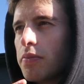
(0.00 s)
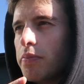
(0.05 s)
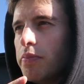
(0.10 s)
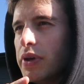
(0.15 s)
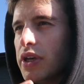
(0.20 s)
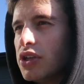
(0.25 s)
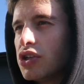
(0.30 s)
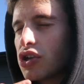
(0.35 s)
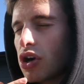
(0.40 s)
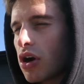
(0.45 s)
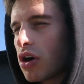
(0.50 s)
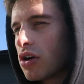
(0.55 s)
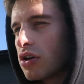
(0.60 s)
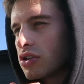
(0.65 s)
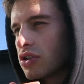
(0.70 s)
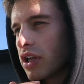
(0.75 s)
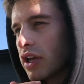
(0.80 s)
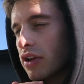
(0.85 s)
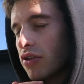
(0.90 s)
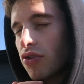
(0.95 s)
be
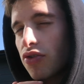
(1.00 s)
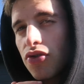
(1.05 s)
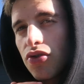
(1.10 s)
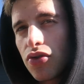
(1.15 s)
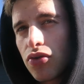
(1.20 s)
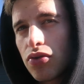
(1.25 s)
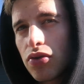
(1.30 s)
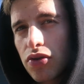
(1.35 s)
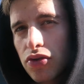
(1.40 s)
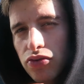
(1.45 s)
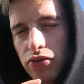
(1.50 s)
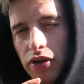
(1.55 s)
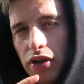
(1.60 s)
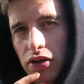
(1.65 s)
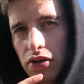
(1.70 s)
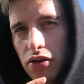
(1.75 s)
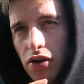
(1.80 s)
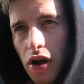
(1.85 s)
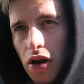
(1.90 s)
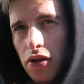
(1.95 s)
charged like two to three
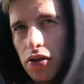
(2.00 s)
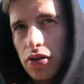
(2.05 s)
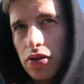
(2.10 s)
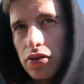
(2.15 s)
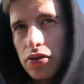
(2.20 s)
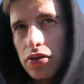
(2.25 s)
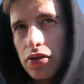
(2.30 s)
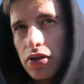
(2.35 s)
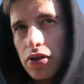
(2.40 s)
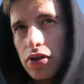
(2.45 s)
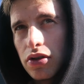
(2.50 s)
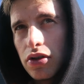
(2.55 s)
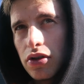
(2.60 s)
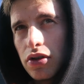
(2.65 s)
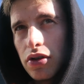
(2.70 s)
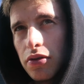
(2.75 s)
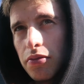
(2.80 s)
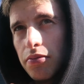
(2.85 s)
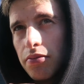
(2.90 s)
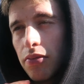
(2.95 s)
hundred dollars
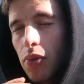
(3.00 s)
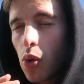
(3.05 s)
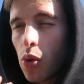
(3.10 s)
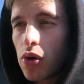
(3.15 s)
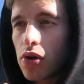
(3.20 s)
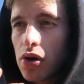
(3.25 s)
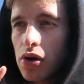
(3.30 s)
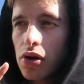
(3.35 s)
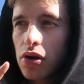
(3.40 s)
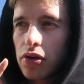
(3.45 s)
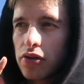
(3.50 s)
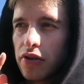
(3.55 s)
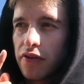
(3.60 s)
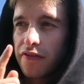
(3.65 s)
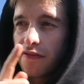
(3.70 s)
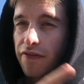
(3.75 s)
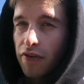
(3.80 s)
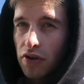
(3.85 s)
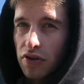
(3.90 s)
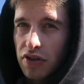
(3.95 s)
more the
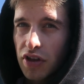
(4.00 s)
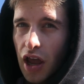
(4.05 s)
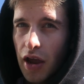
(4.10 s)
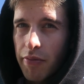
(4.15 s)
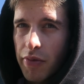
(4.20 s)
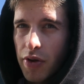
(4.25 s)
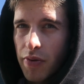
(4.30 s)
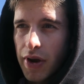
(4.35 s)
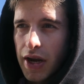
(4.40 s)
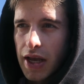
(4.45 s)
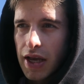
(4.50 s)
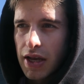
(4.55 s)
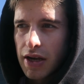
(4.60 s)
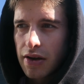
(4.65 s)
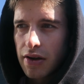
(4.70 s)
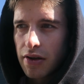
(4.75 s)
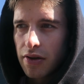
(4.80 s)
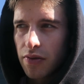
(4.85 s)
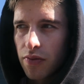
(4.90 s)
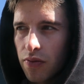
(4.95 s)
first time we went
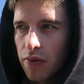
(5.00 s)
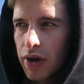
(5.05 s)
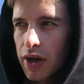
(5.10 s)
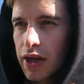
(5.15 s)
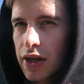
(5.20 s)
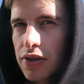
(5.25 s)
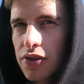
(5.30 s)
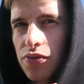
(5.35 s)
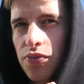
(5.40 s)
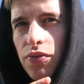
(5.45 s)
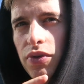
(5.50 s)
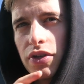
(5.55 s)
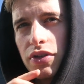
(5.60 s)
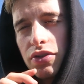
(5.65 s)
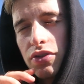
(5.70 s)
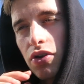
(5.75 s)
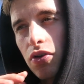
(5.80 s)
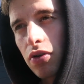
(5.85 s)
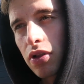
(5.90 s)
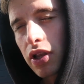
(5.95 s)
in, which
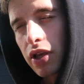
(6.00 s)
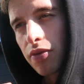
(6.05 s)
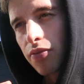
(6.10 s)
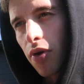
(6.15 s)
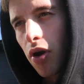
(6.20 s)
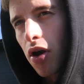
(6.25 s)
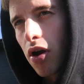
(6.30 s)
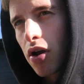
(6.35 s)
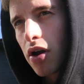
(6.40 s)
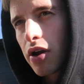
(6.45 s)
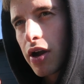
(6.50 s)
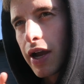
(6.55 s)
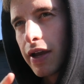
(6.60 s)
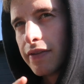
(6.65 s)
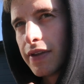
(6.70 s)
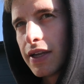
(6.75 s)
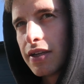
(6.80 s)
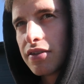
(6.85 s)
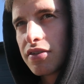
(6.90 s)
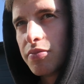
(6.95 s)
was totally wrong,
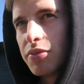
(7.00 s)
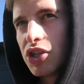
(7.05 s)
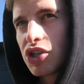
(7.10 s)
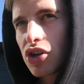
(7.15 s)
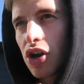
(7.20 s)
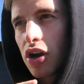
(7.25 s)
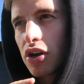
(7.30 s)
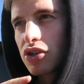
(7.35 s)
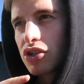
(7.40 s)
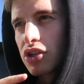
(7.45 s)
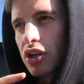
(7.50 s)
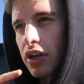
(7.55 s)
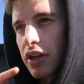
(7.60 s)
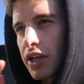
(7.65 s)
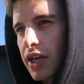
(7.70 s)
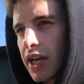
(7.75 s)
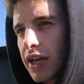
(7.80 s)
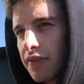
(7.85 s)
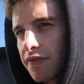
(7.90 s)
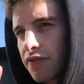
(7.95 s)
and then to be charged
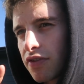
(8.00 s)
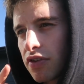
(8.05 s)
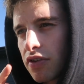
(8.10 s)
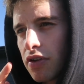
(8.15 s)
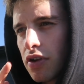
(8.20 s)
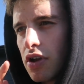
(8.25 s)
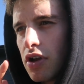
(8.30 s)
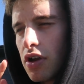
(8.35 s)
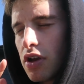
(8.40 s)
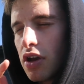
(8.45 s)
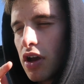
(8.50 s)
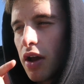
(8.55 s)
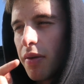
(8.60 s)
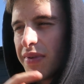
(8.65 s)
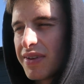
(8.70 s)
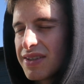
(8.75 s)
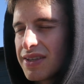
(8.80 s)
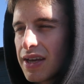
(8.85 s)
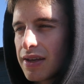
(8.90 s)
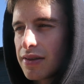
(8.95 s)
again for a
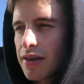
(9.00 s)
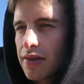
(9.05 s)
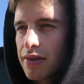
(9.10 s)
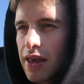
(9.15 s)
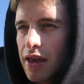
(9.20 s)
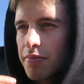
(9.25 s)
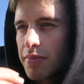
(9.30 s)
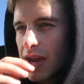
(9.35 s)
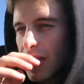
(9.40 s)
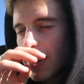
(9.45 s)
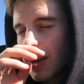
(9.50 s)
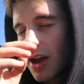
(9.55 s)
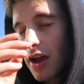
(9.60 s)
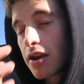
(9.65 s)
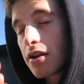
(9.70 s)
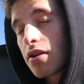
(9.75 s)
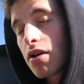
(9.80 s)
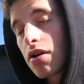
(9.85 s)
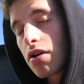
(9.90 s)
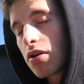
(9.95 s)
mistake that they made. I
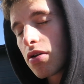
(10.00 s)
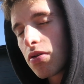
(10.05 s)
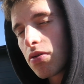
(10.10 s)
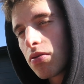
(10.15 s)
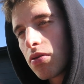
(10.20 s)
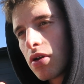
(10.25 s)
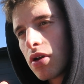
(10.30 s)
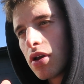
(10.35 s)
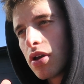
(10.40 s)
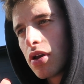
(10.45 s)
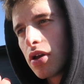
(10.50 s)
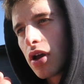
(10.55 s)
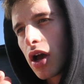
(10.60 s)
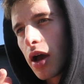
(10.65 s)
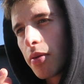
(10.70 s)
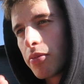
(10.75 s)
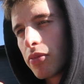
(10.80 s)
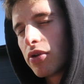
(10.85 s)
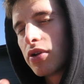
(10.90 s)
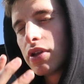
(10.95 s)
know
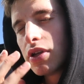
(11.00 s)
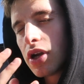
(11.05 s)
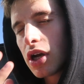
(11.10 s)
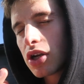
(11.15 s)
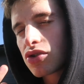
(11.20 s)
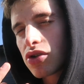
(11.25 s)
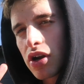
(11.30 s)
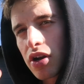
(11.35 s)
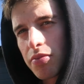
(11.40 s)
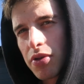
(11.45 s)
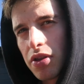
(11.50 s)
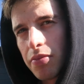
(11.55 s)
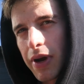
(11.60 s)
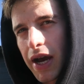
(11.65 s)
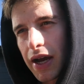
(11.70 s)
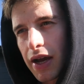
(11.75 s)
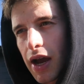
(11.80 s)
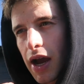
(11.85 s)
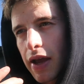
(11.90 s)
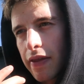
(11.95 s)
I'm really not trying to be the
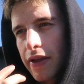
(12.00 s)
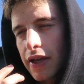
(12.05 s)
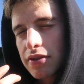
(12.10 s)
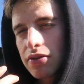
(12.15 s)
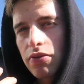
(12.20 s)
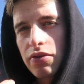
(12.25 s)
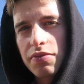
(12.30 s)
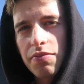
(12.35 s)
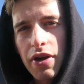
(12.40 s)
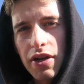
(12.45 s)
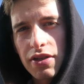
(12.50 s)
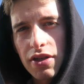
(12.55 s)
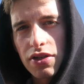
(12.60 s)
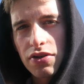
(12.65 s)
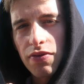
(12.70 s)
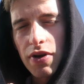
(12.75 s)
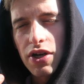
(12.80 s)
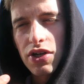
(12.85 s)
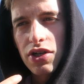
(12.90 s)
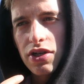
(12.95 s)
bad guy, and that's always my
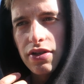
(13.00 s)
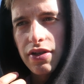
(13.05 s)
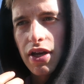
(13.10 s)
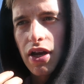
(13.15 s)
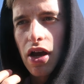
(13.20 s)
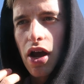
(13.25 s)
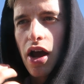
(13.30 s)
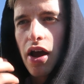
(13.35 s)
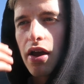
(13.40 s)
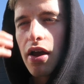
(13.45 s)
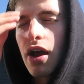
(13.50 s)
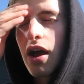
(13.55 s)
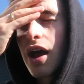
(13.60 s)
situation. Is like I,